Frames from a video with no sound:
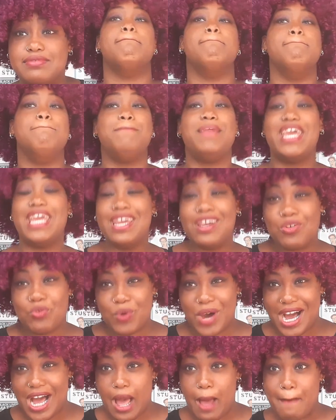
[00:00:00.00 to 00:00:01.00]

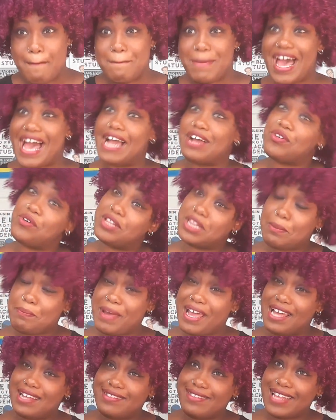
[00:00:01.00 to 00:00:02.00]
Meanwhile, back on the
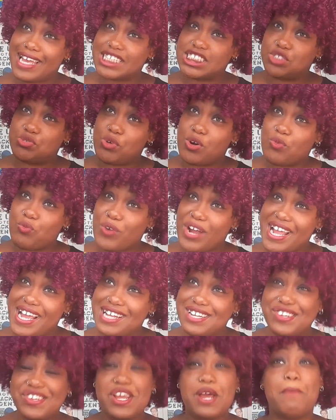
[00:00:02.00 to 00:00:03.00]
pansexual
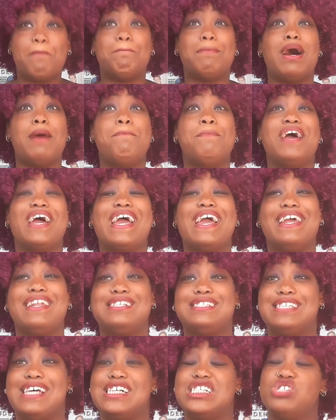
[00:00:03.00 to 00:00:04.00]
ranch, my
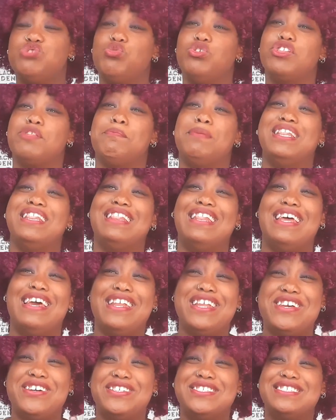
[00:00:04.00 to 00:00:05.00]
pansexuals
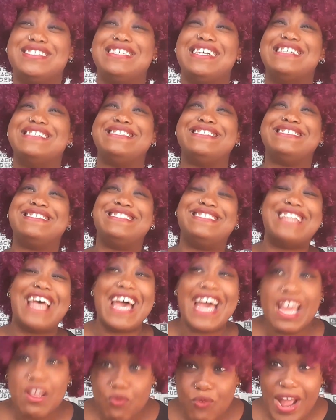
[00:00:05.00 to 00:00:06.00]
millennials
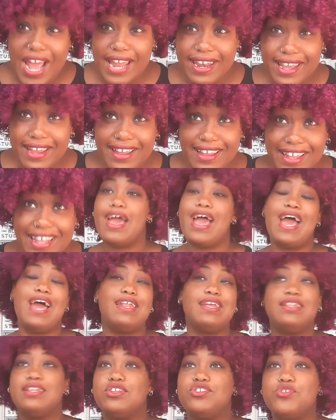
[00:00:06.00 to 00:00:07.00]
stay ready. And
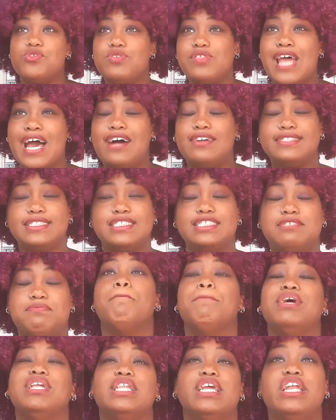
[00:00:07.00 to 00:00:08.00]
in the 2000s,
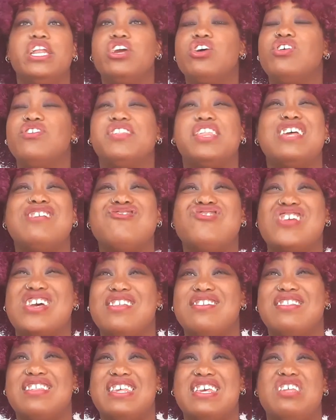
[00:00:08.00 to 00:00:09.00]
millennials and
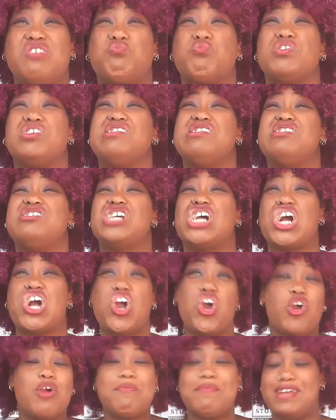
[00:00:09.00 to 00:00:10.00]
Gen Zs were
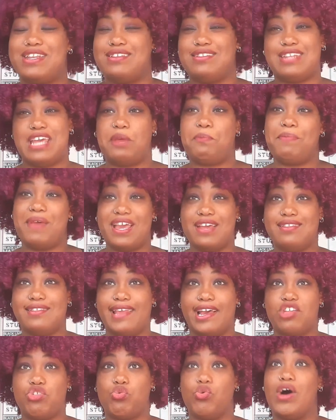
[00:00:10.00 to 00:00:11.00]
determined to take
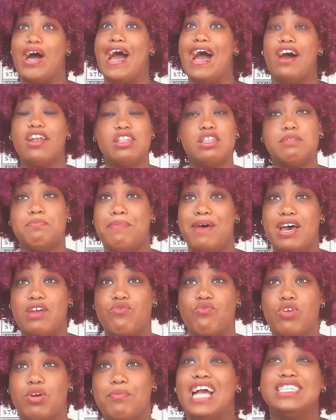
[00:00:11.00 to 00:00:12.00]
pansexual out of the
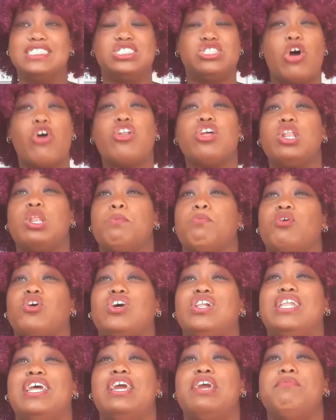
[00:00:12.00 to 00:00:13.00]
bedroom and started to
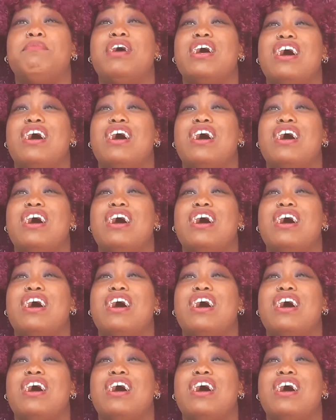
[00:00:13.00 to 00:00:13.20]
proclaim